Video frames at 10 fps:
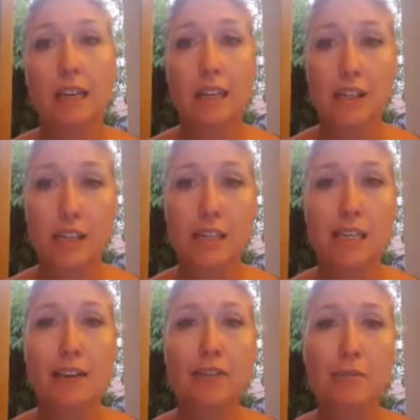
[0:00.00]
As you can
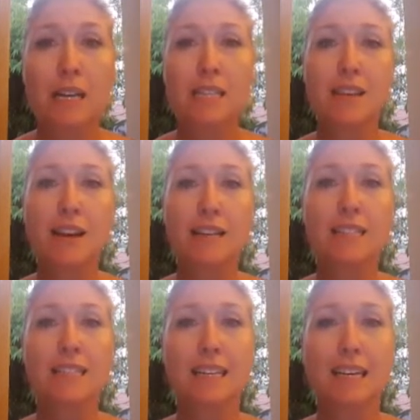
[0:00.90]
see from
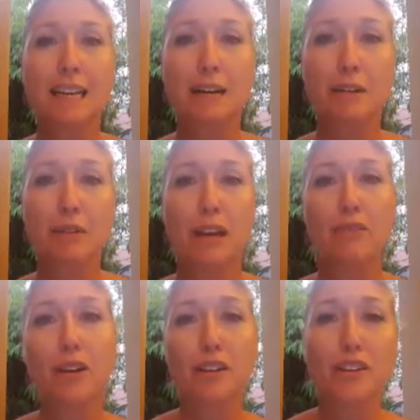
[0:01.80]
outside, uh, we
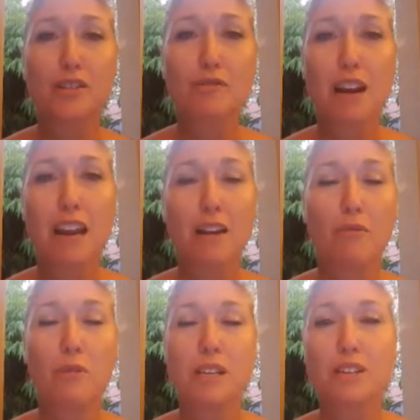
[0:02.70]
have one of those rare
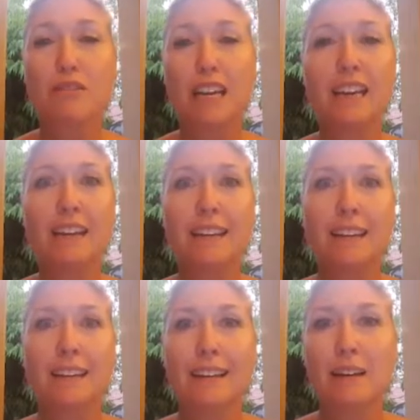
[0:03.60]
wintry
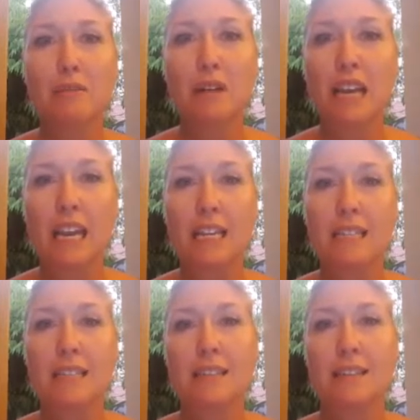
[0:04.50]

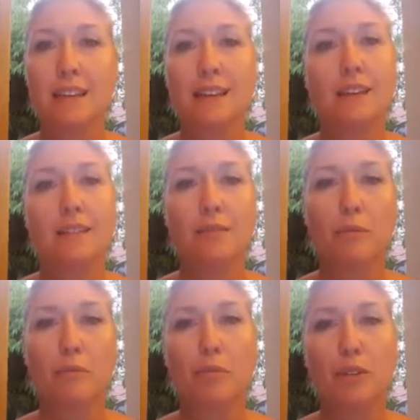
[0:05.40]
weekends and
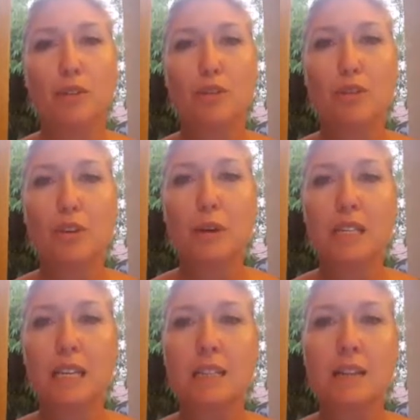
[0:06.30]
true
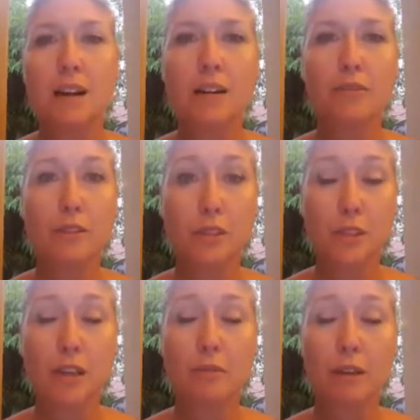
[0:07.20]
Queensland style. If we do
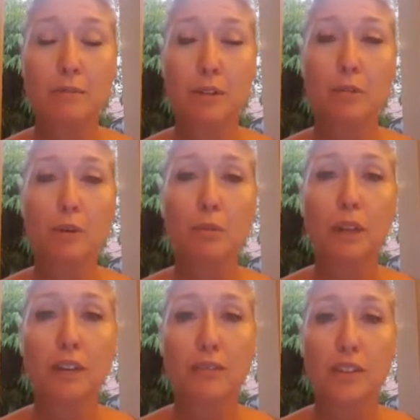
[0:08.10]
something, you do it
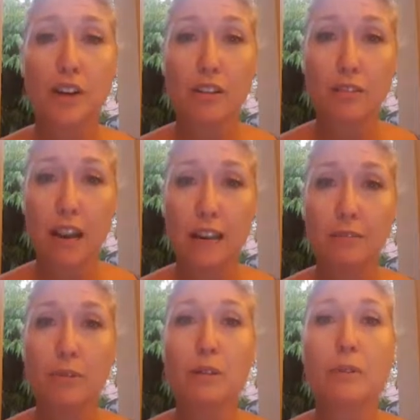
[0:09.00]
properly. If it's going to
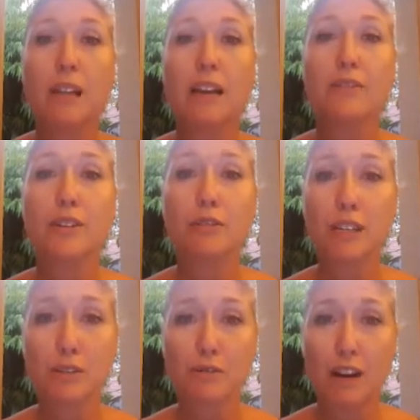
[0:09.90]
rain, we will have
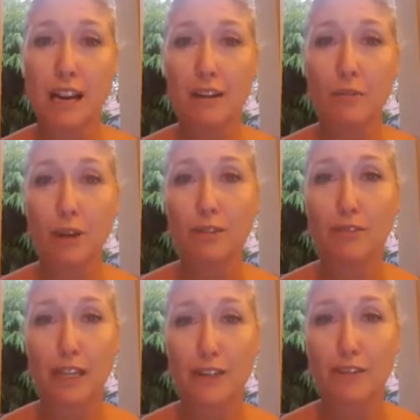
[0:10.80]
torrential rain with
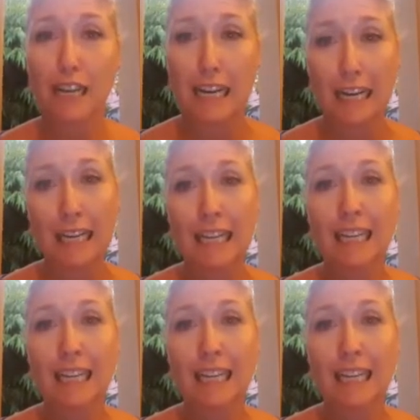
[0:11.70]
flash flooding.